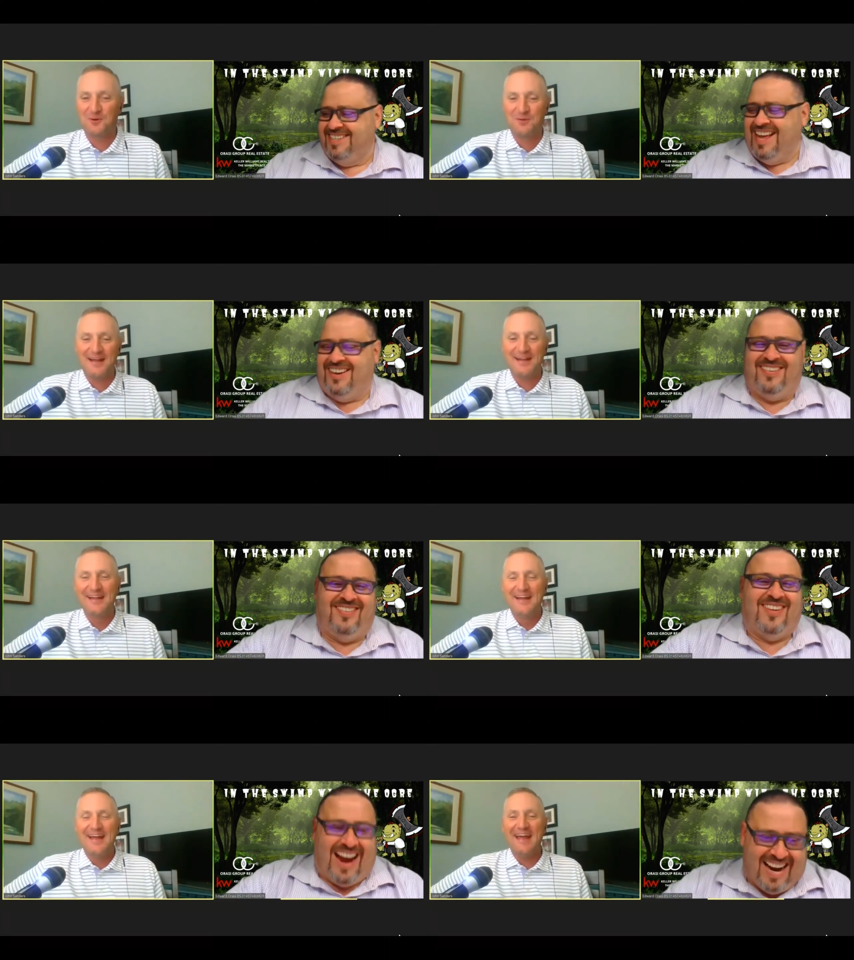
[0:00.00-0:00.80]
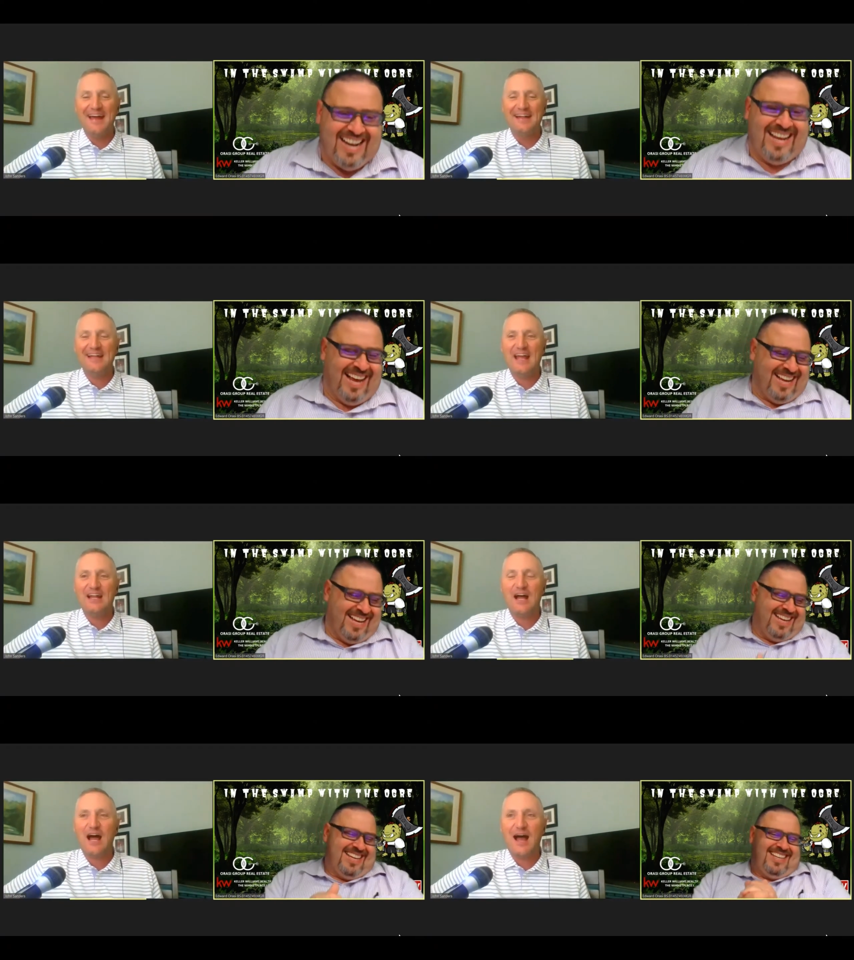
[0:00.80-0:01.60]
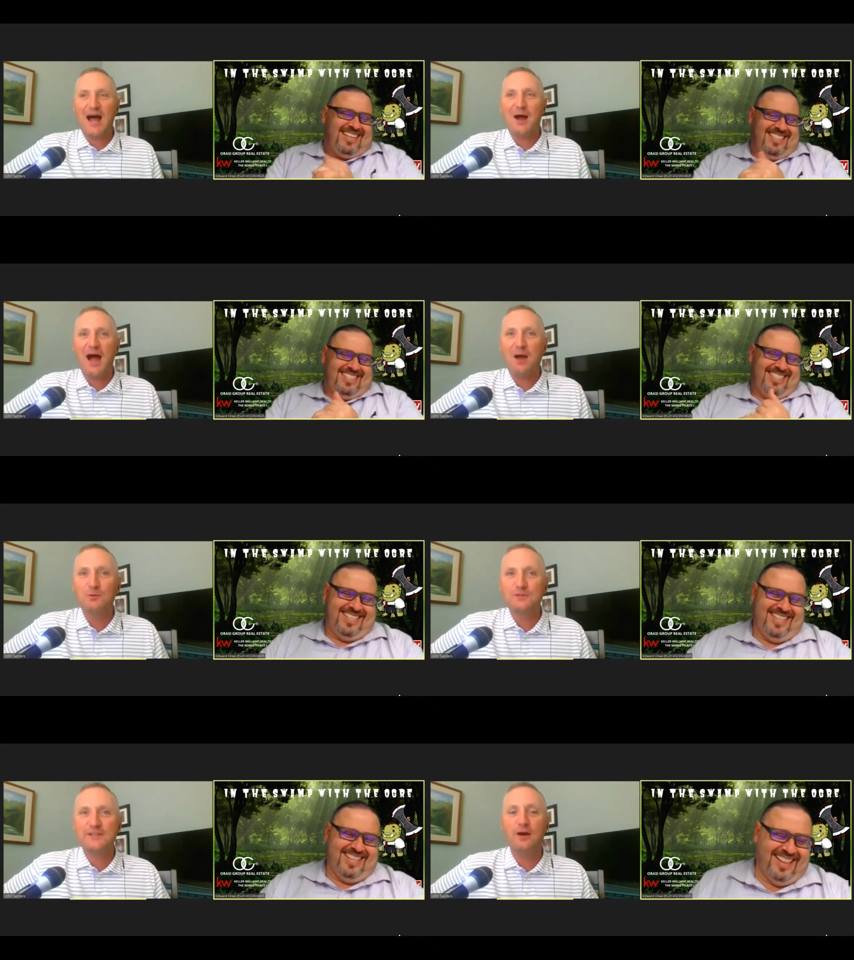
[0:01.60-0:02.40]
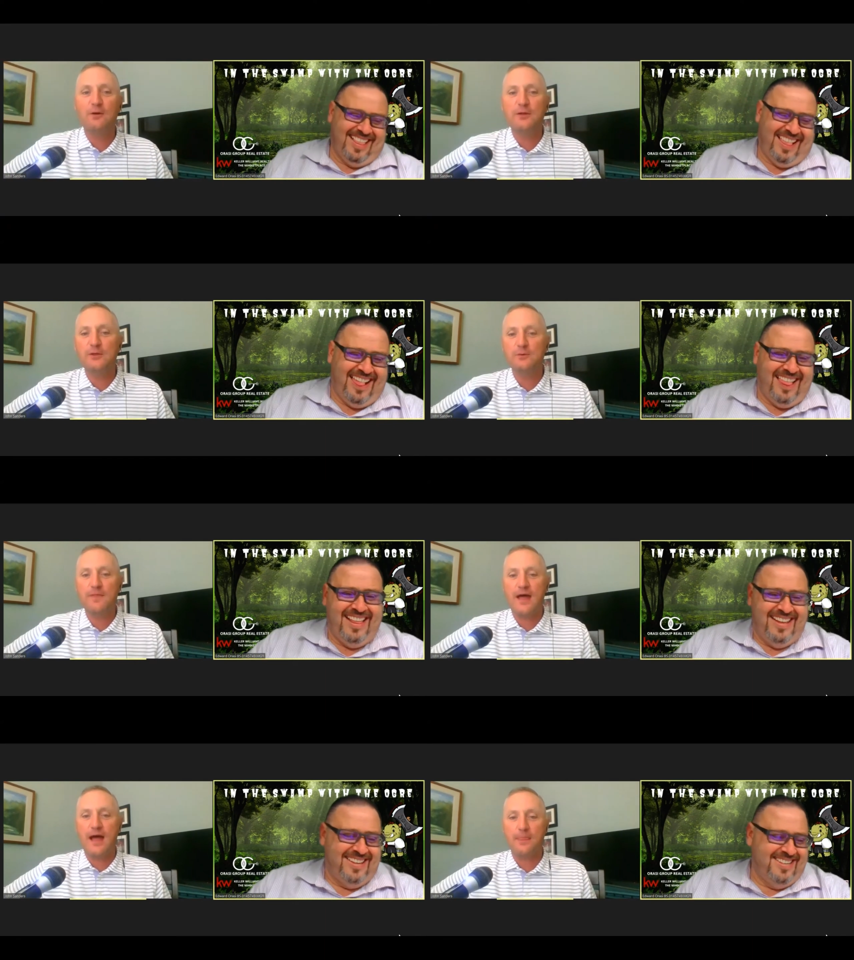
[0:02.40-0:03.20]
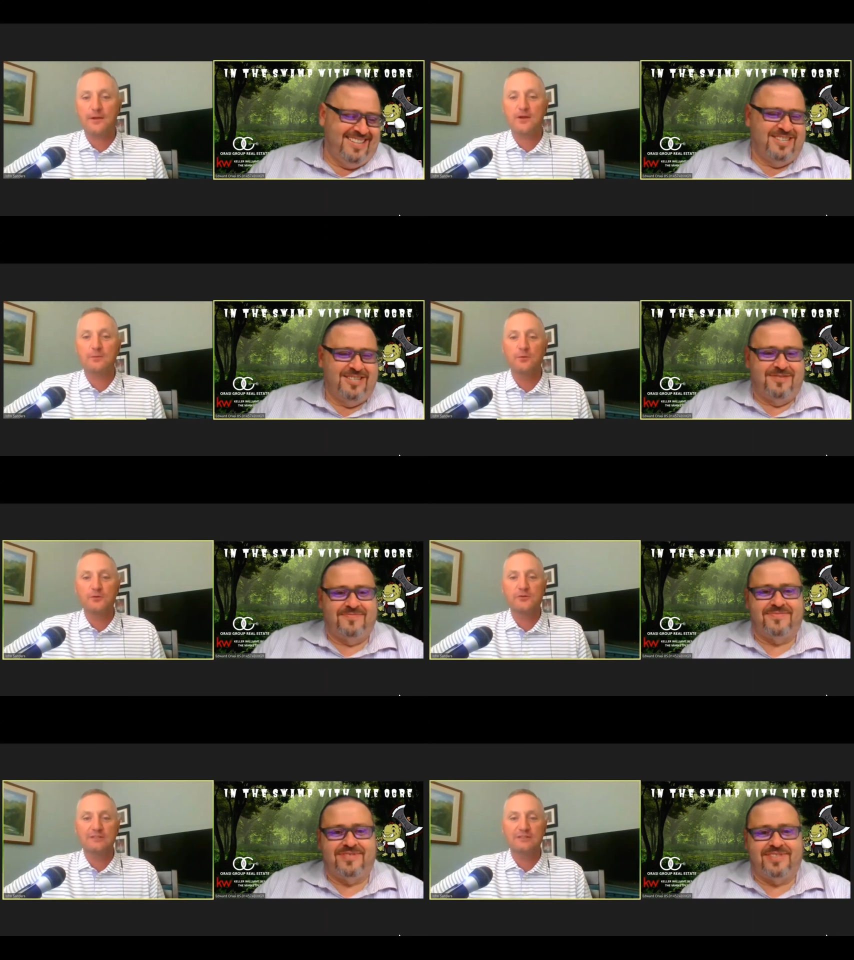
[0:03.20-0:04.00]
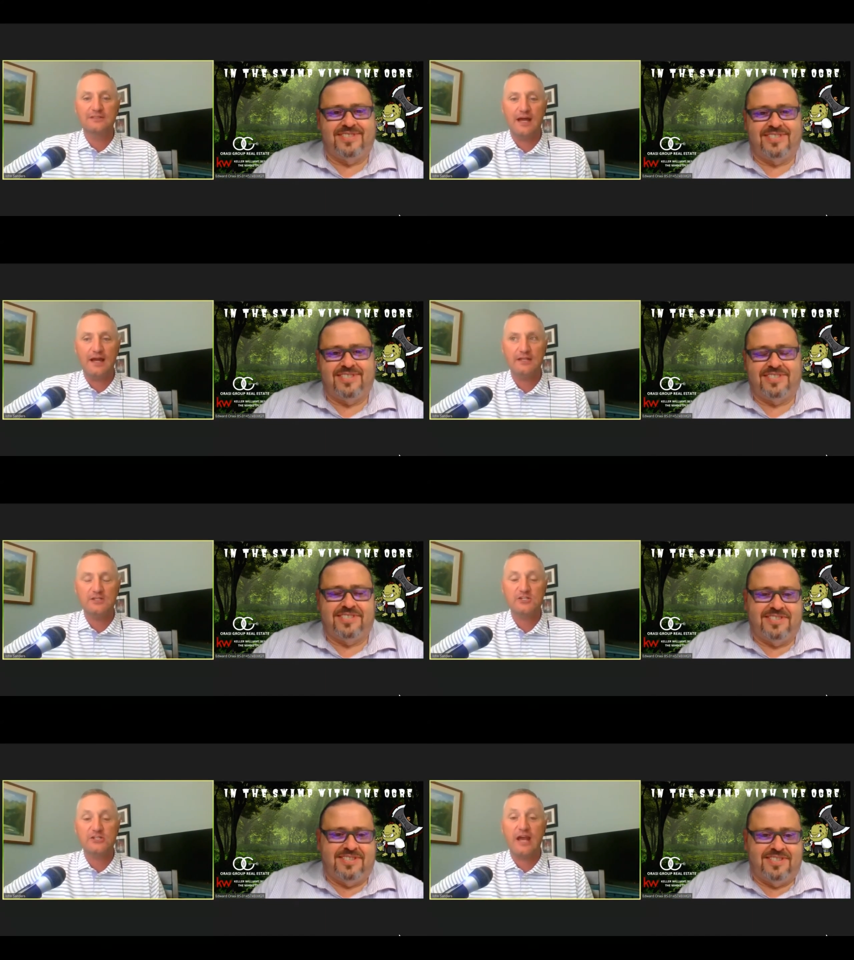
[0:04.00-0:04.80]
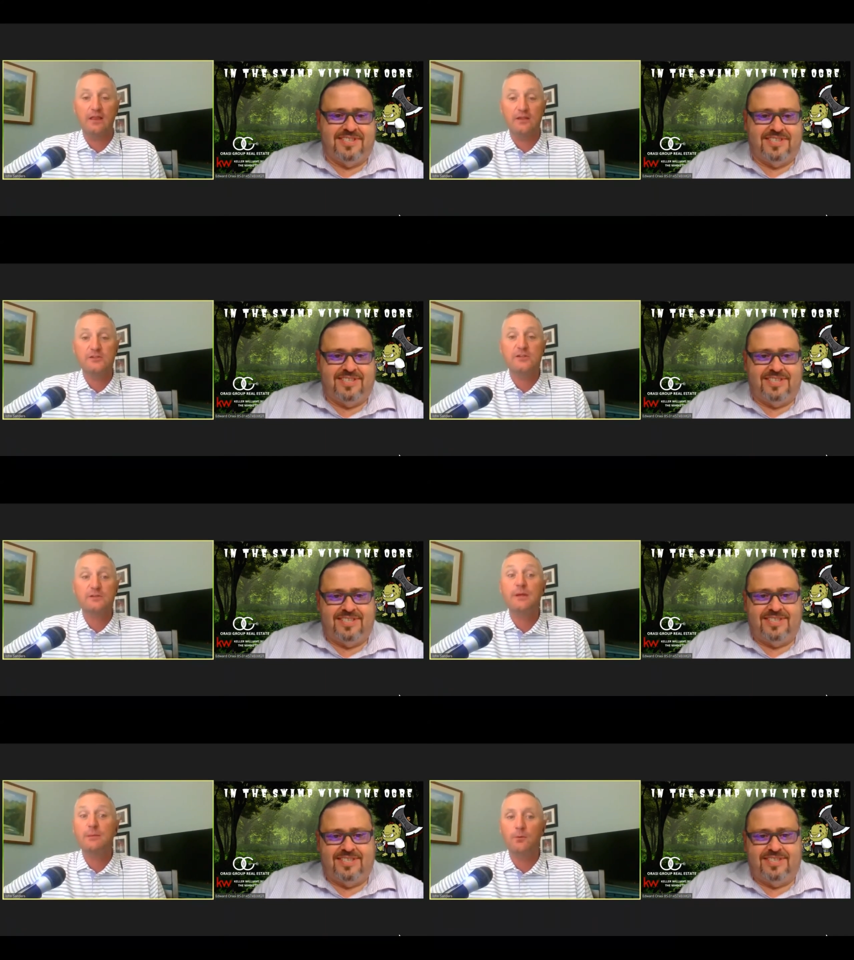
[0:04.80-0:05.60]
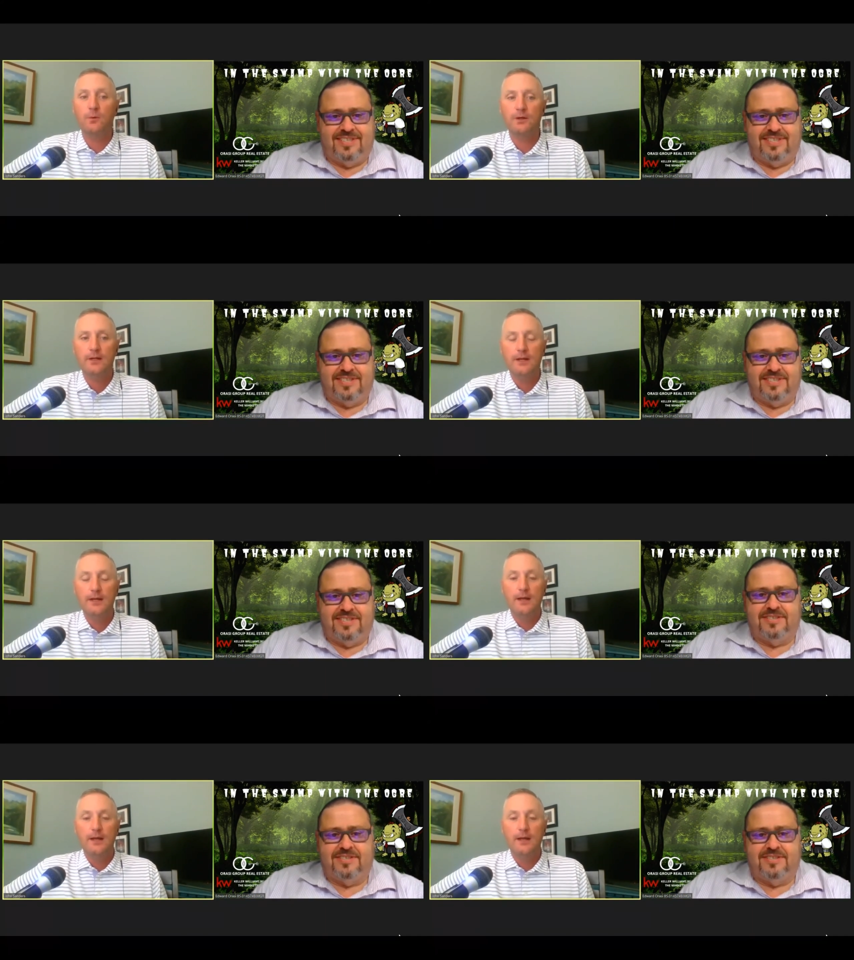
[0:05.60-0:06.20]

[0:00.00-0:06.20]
Speaker 1: right? right. And, and I, I will tell you that the commercial side challenges me more